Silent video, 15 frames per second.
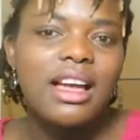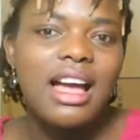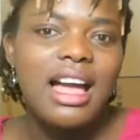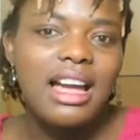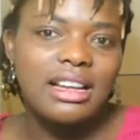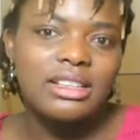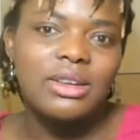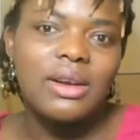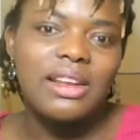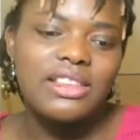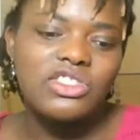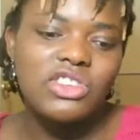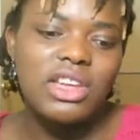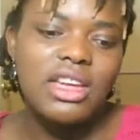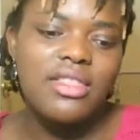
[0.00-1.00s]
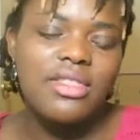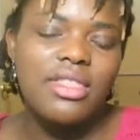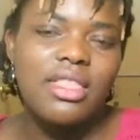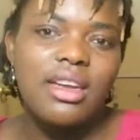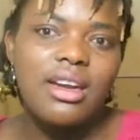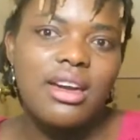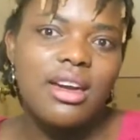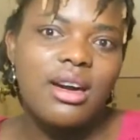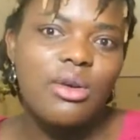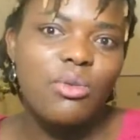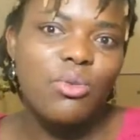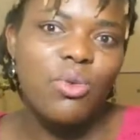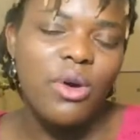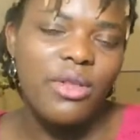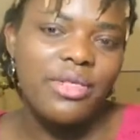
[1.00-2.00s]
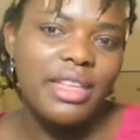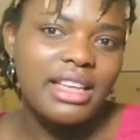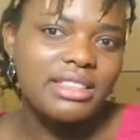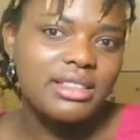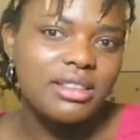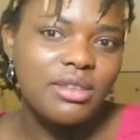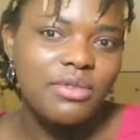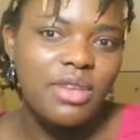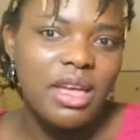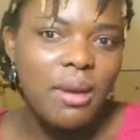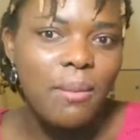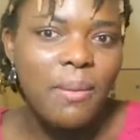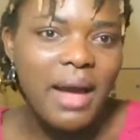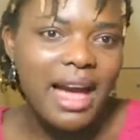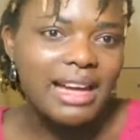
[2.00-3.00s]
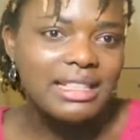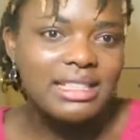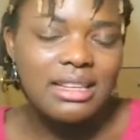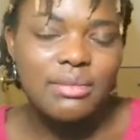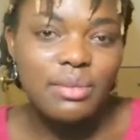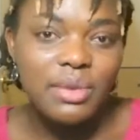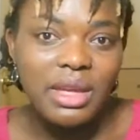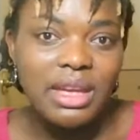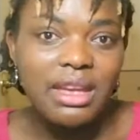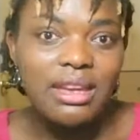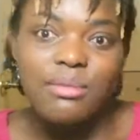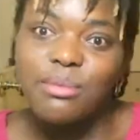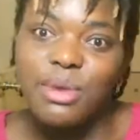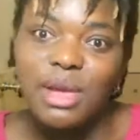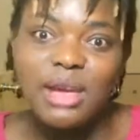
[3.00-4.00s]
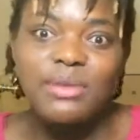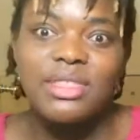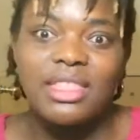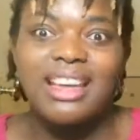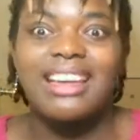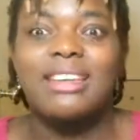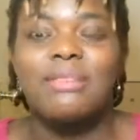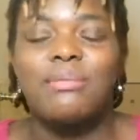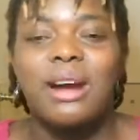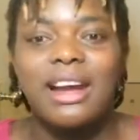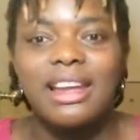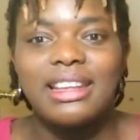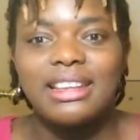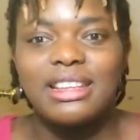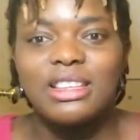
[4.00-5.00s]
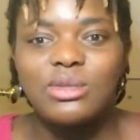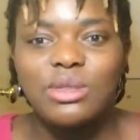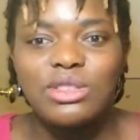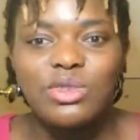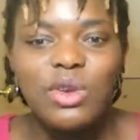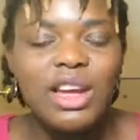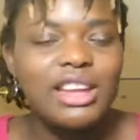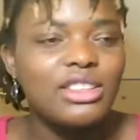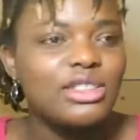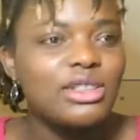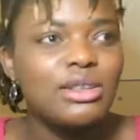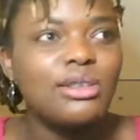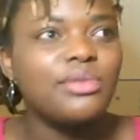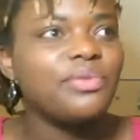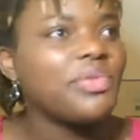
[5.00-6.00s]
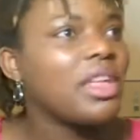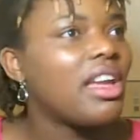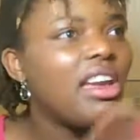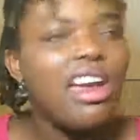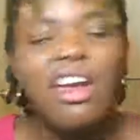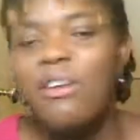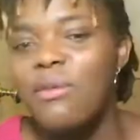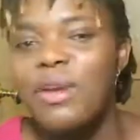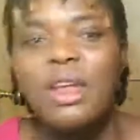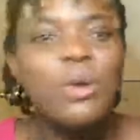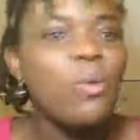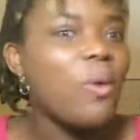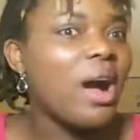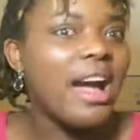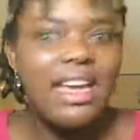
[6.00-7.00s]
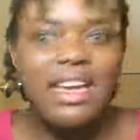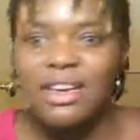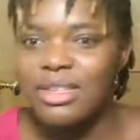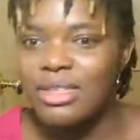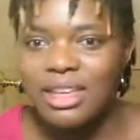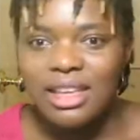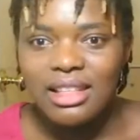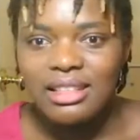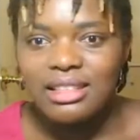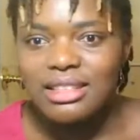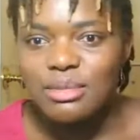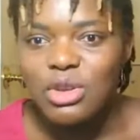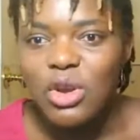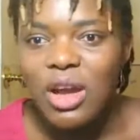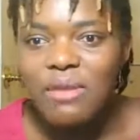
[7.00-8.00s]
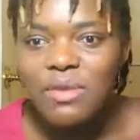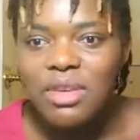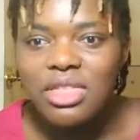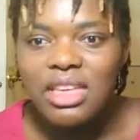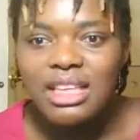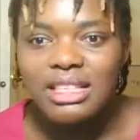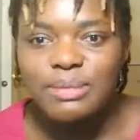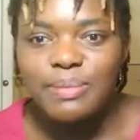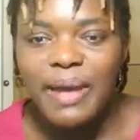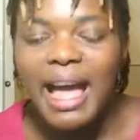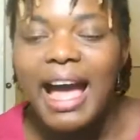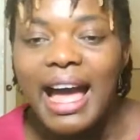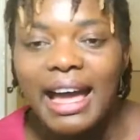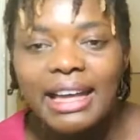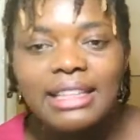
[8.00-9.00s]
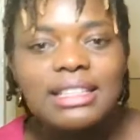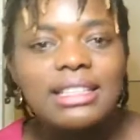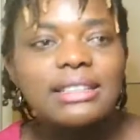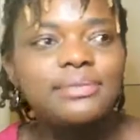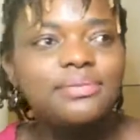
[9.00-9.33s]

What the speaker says: acknowledging what that sort of impact can be and bearing that in mind as we're trying to rewire things. I mean, not everything's bad.